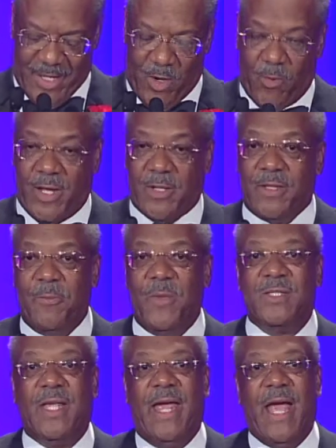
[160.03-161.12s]
Well, let me
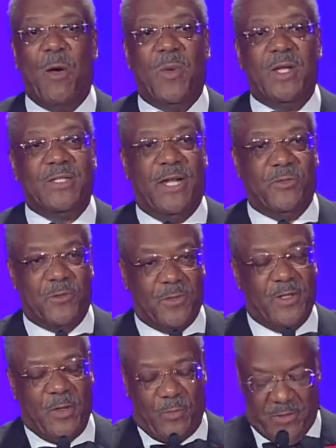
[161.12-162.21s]
say how much I
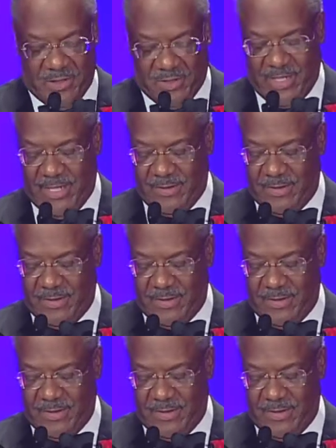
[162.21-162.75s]
truly appreciate